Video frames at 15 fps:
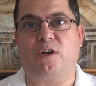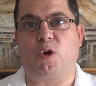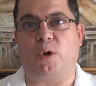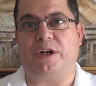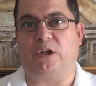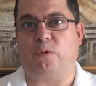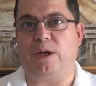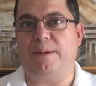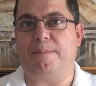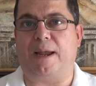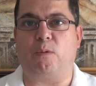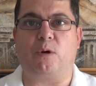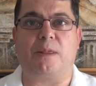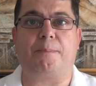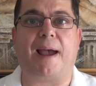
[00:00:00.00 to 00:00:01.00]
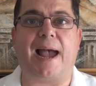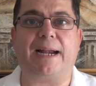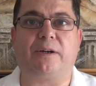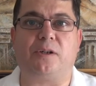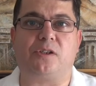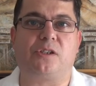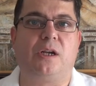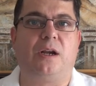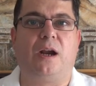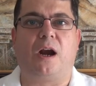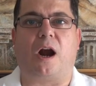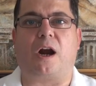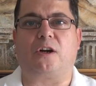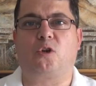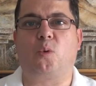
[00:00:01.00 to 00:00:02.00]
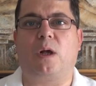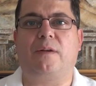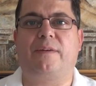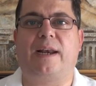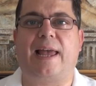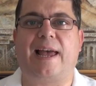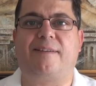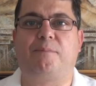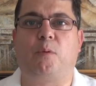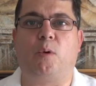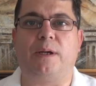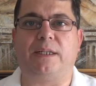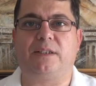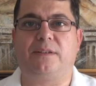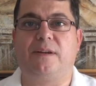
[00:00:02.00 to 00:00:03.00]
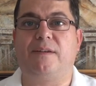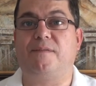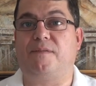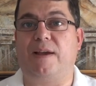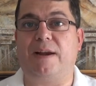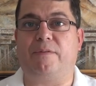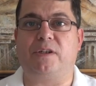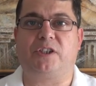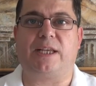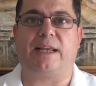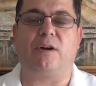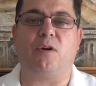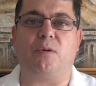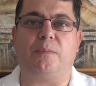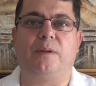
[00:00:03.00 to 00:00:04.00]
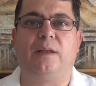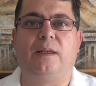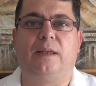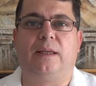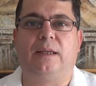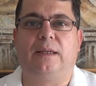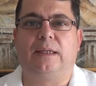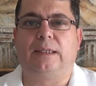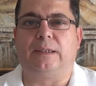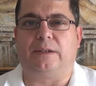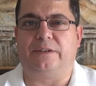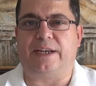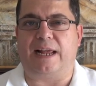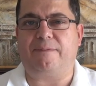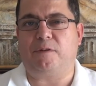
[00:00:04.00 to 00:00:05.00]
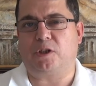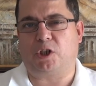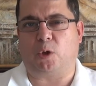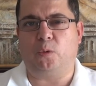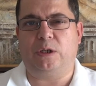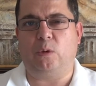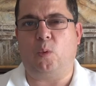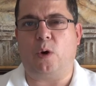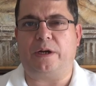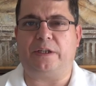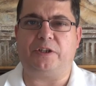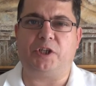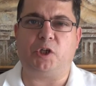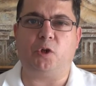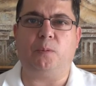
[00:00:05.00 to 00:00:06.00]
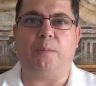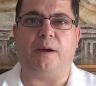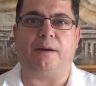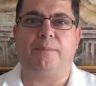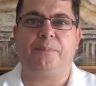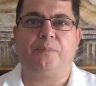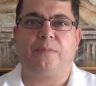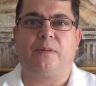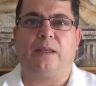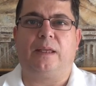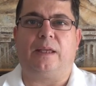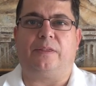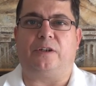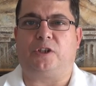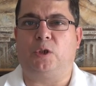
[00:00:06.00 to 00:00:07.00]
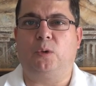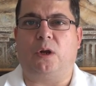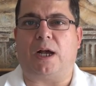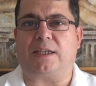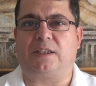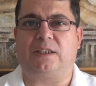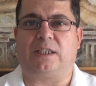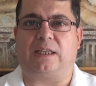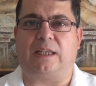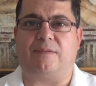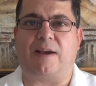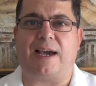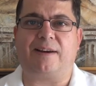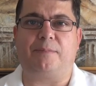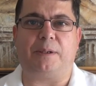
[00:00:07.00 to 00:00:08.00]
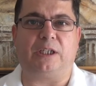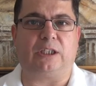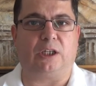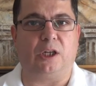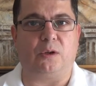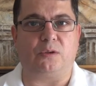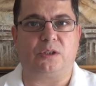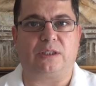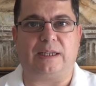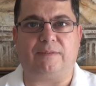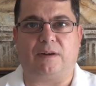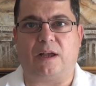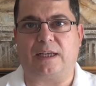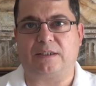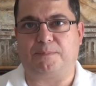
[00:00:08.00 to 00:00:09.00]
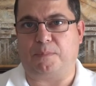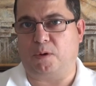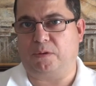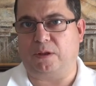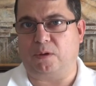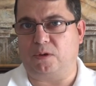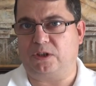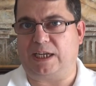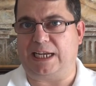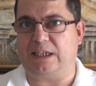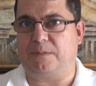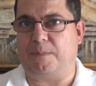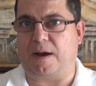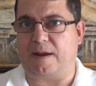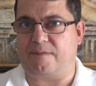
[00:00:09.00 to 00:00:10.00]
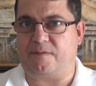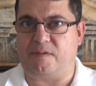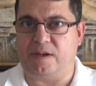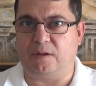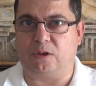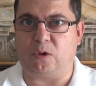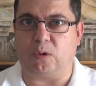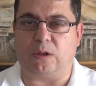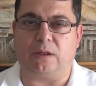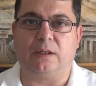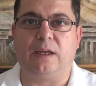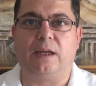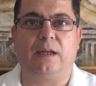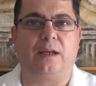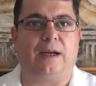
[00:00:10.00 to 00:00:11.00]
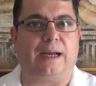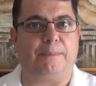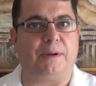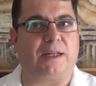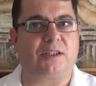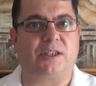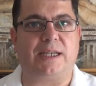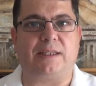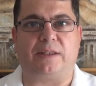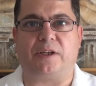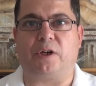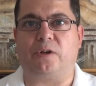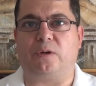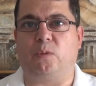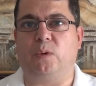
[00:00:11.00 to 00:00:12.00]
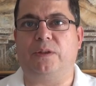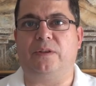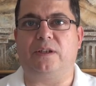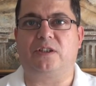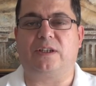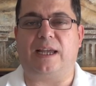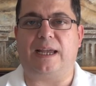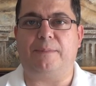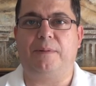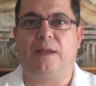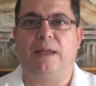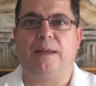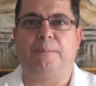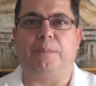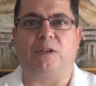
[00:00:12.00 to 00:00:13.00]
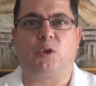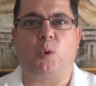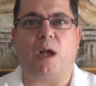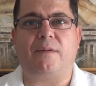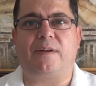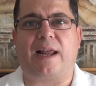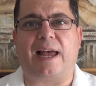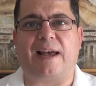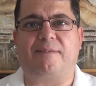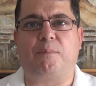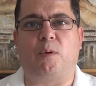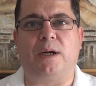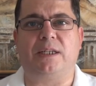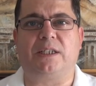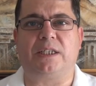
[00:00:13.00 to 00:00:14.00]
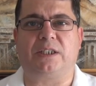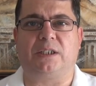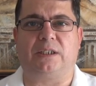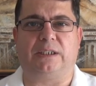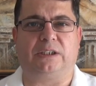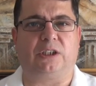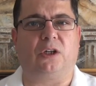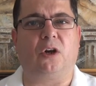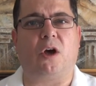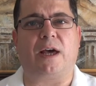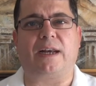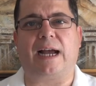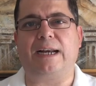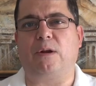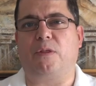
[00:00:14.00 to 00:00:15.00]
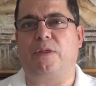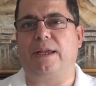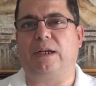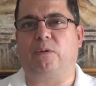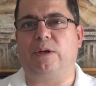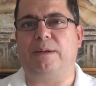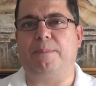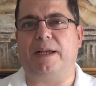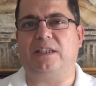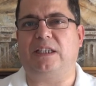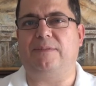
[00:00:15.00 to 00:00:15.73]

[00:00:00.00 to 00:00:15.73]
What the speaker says: going to Green Bay, where the Packers are 12.5-point favorites at home. Denver's only 1-2, but the two losses that they've had have been close. They've lost both of those games by a field goal. I'm not saying that they're going to win this game, but 12.5 points is a lot. I don't think Green Bay has